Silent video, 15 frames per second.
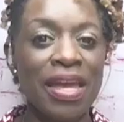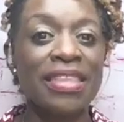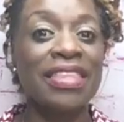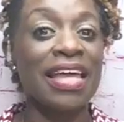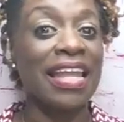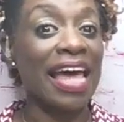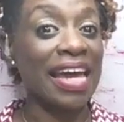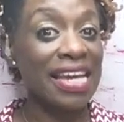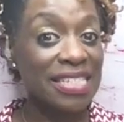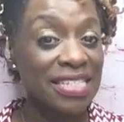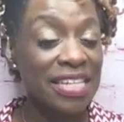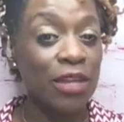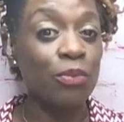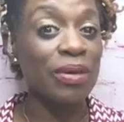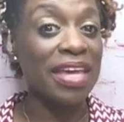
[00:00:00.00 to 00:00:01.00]
Now, like I
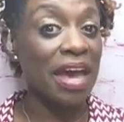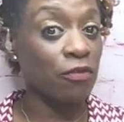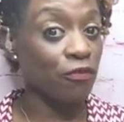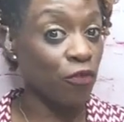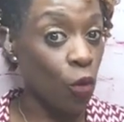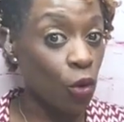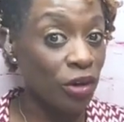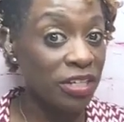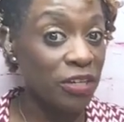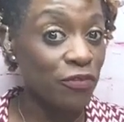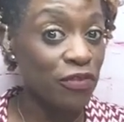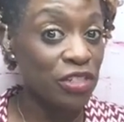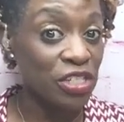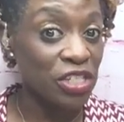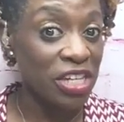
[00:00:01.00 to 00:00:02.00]
said, we got 4
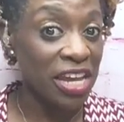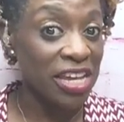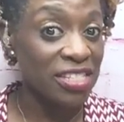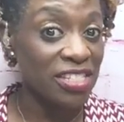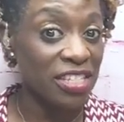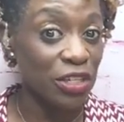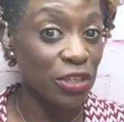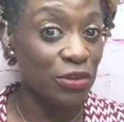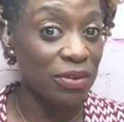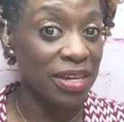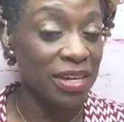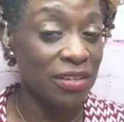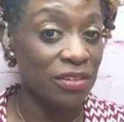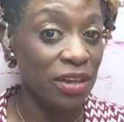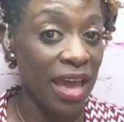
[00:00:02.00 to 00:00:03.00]
different shades that you
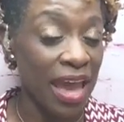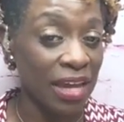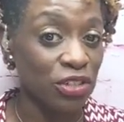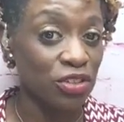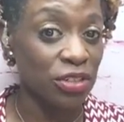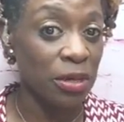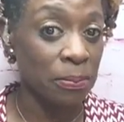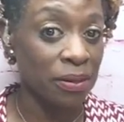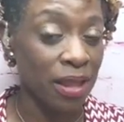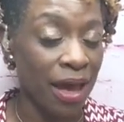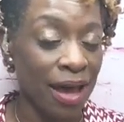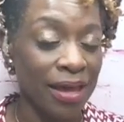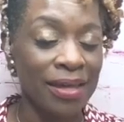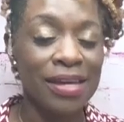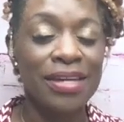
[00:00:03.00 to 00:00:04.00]
can actually
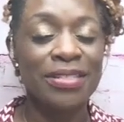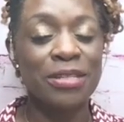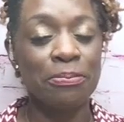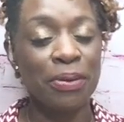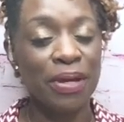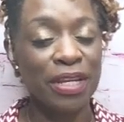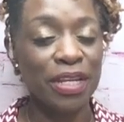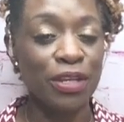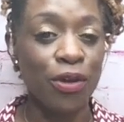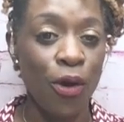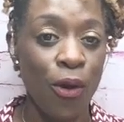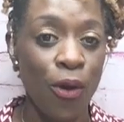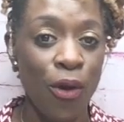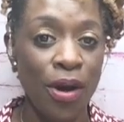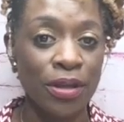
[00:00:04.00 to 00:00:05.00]
apply depending
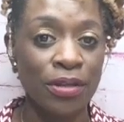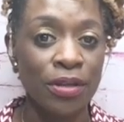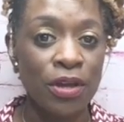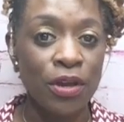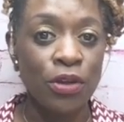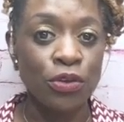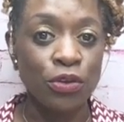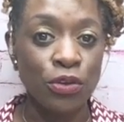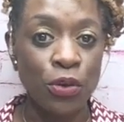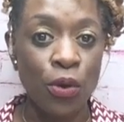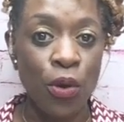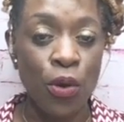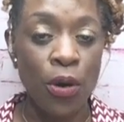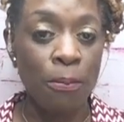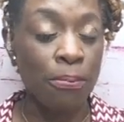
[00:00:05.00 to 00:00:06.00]
on
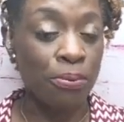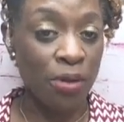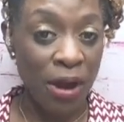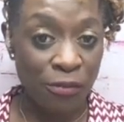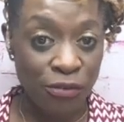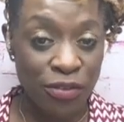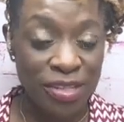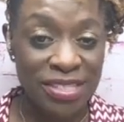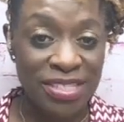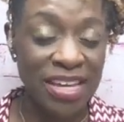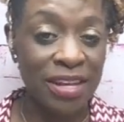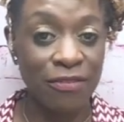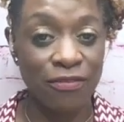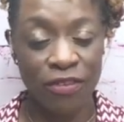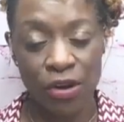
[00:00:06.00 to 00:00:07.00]
your preference
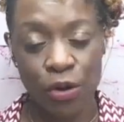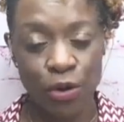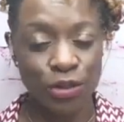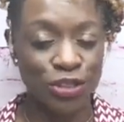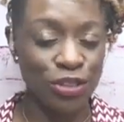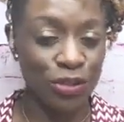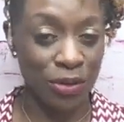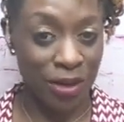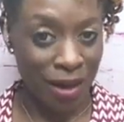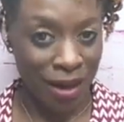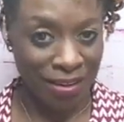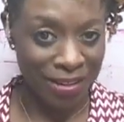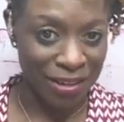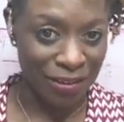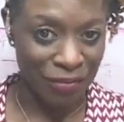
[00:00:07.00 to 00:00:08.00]
and, of course, your
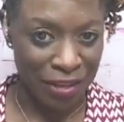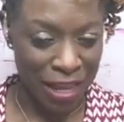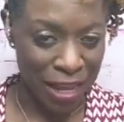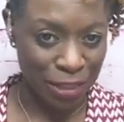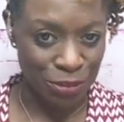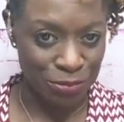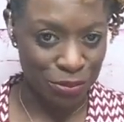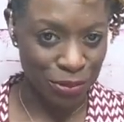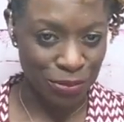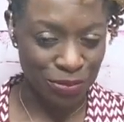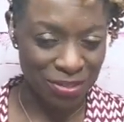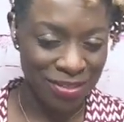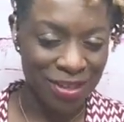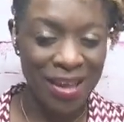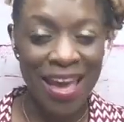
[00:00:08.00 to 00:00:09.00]
God-given
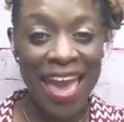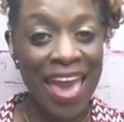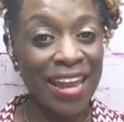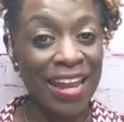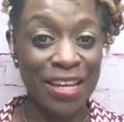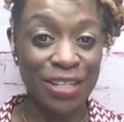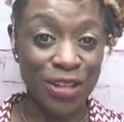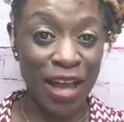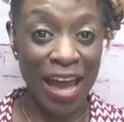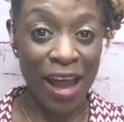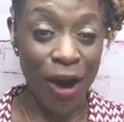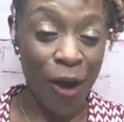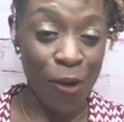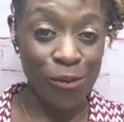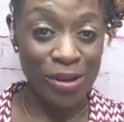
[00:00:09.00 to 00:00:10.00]
attributes. And as I
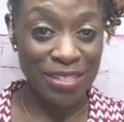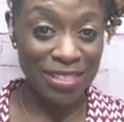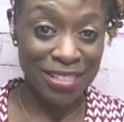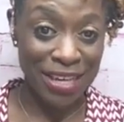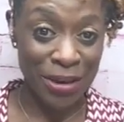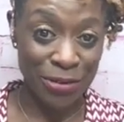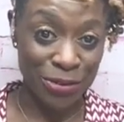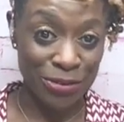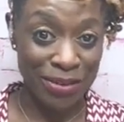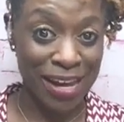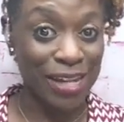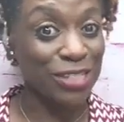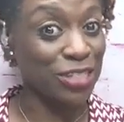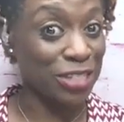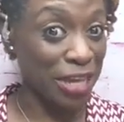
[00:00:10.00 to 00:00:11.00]
always tell you
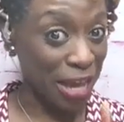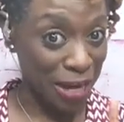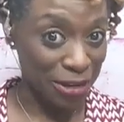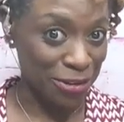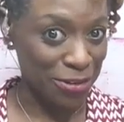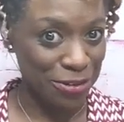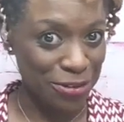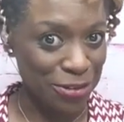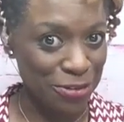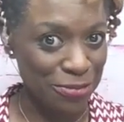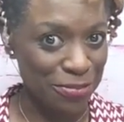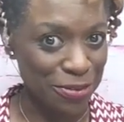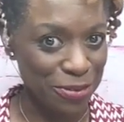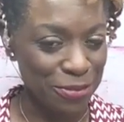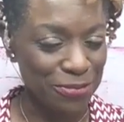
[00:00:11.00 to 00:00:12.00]
guys, you got to do you,
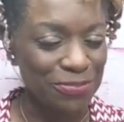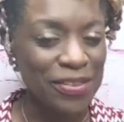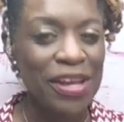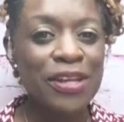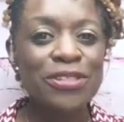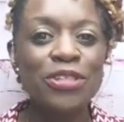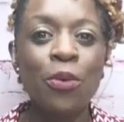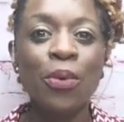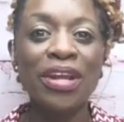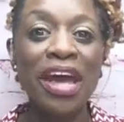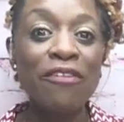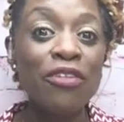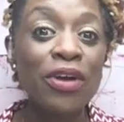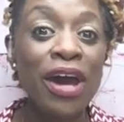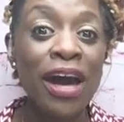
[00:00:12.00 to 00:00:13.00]
boo. So
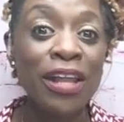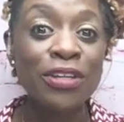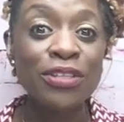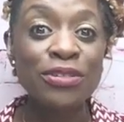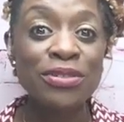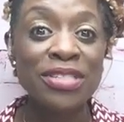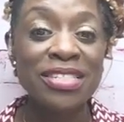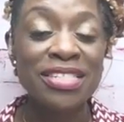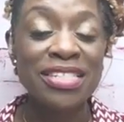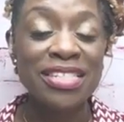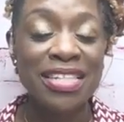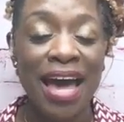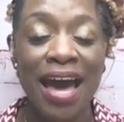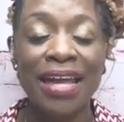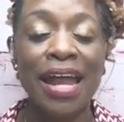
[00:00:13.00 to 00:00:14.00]
whatever color you
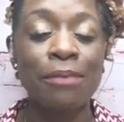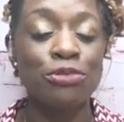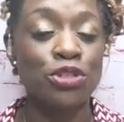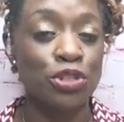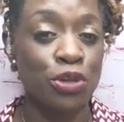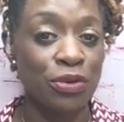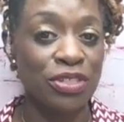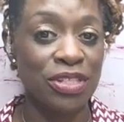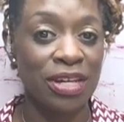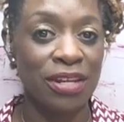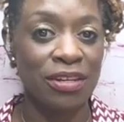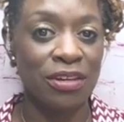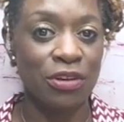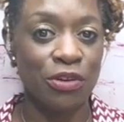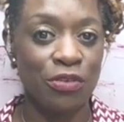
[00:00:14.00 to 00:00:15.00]
decide, I'm sure it's going to
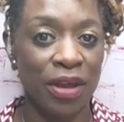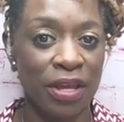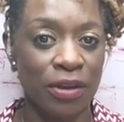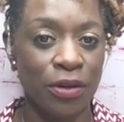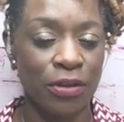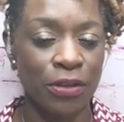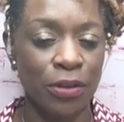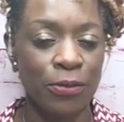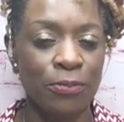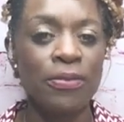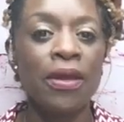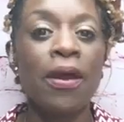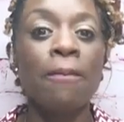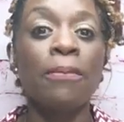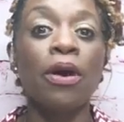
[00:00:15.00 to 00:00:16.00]
look great on you.
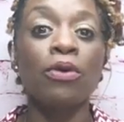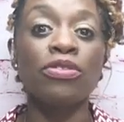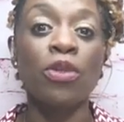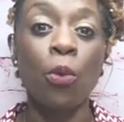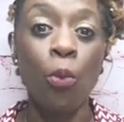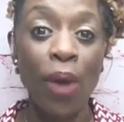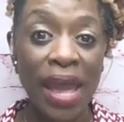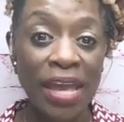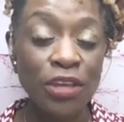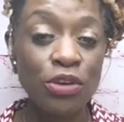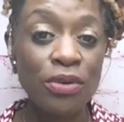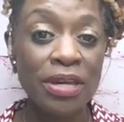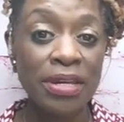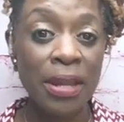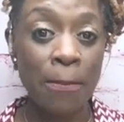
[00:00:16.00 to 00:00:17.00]
But the way
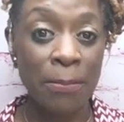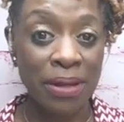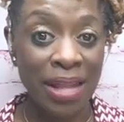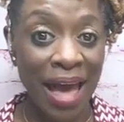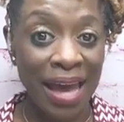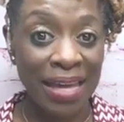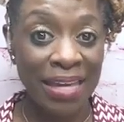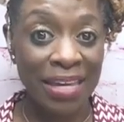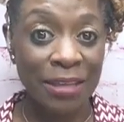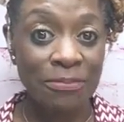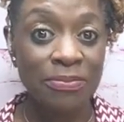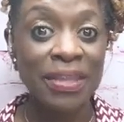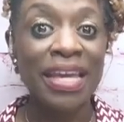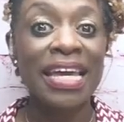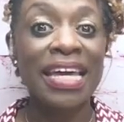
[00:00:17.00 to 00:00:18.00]
you can apply it
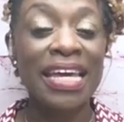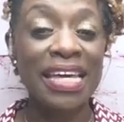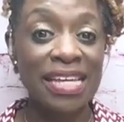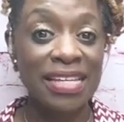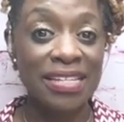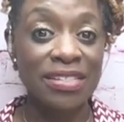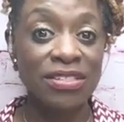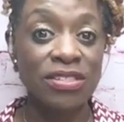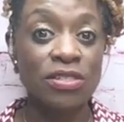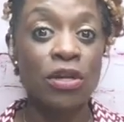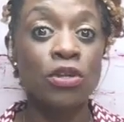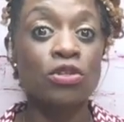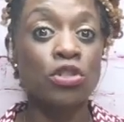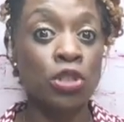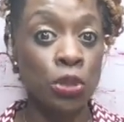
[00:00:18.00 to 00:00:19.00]
is
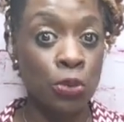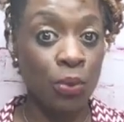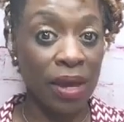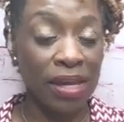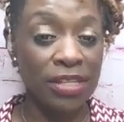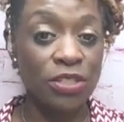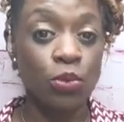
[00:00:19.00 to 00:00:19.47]
2 ways.